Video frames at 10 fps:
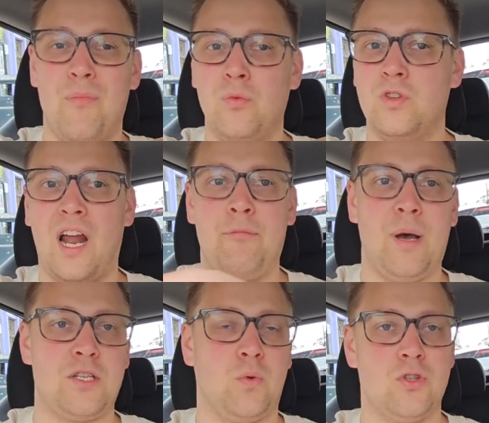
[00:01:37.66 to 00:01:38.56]
drive
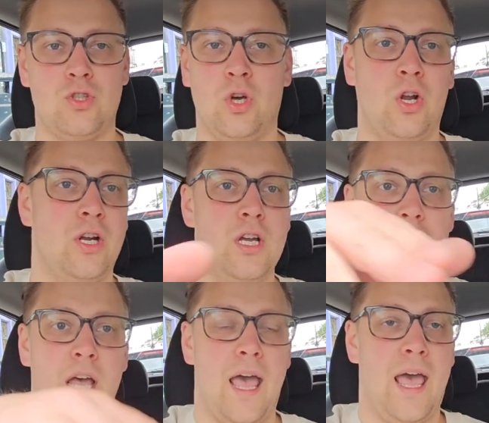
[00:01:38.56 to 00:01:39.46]
past one store
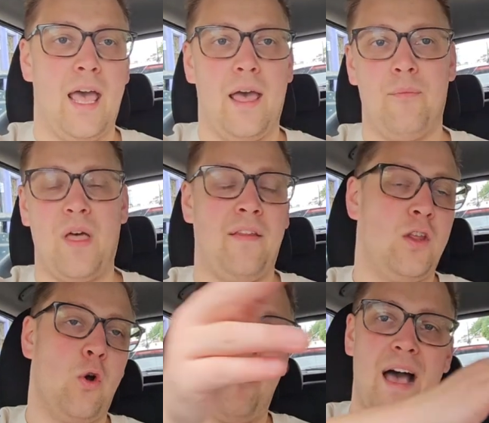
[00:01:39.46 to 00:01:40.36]
and
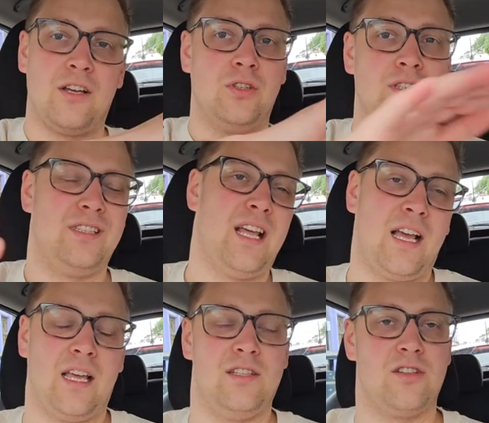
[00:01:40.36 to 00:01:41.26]
go back to it.
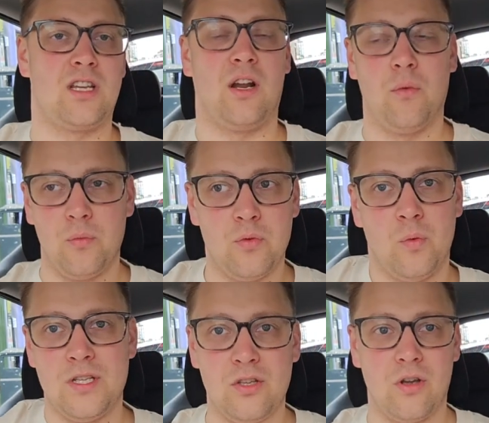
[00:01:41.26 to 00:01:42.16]
That could just kind of be
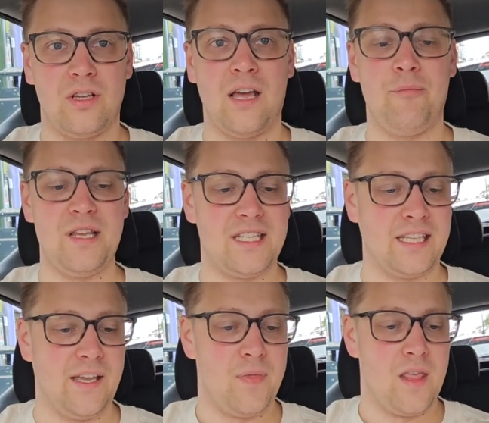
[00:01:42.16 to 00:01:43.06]
wasting your time
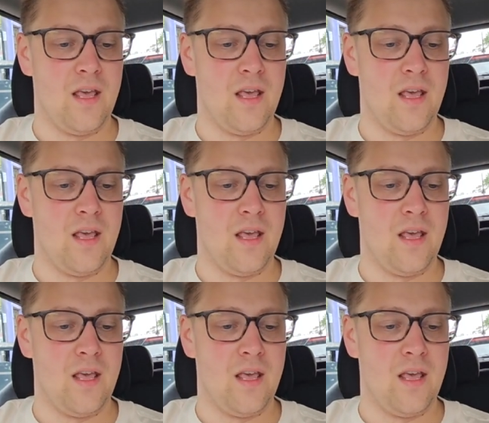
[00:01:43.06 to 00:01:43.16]
basically.